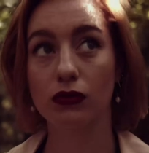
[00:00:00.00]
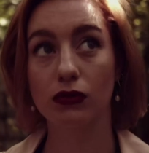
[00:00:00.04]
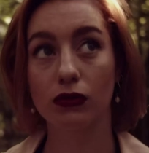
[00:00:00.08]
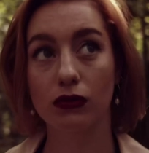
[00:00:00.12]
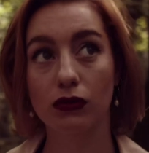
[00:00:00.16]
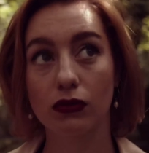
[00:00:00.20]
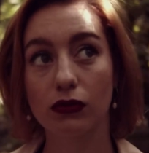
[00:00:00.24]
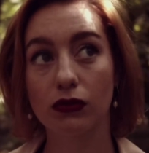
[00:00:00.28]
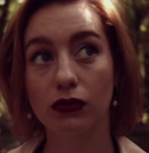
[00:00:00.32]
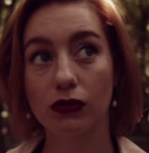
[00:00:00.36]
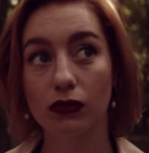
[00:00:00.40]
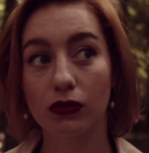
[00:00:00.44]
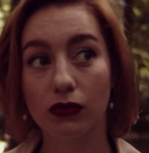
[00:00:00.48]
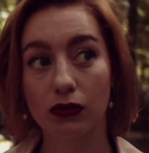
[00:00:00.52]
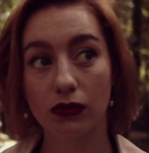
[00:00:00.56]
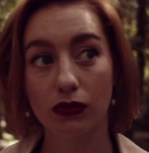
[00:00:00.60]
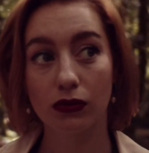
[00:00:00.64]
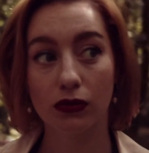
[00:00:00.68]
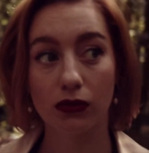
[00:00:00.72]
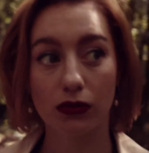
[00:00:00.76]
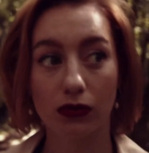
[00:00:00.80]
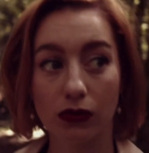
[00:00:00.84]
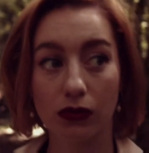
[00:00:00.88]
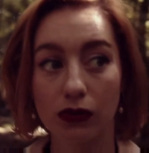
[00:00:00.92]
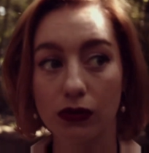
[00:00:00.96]
There's some
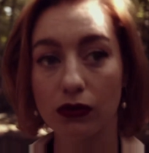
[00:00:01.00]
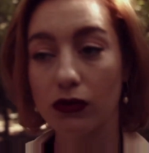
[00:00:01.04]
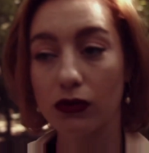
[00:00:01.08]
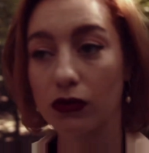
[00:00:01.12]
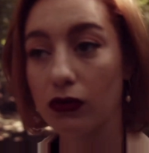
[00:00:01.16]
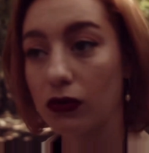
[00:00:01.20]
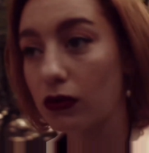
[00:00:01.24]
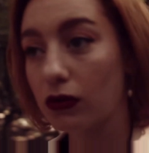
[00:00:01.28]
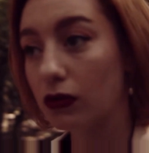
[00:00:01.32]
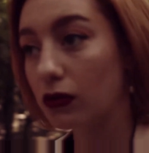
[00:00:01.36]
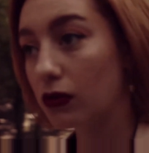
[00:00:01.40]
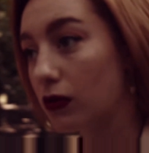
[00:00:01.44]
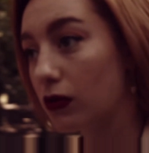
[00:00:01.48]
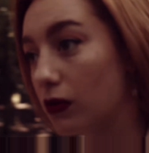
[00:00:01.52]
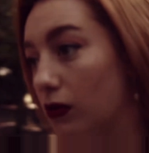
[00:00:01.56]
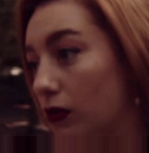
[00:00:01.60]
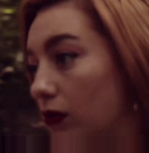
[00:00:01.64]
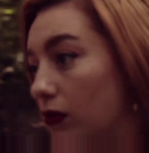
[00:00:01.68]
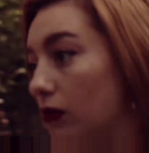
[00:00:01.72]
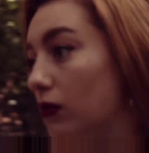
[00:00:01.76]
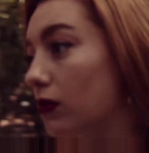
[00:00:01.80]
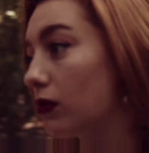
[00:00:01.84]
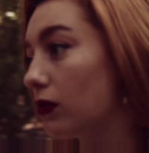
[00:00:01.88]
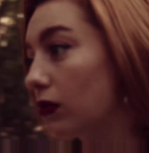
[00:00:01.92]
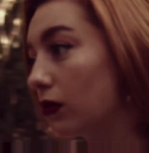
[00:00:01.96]
serious
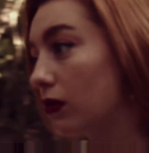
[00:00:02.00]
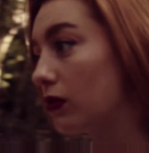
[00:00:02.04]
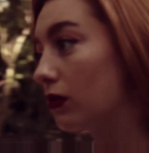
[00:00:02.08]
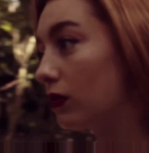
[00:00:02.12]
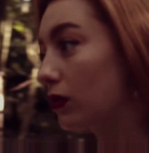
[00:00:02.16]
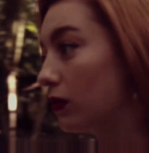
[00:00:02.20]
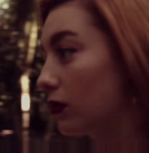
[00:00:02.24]
freaking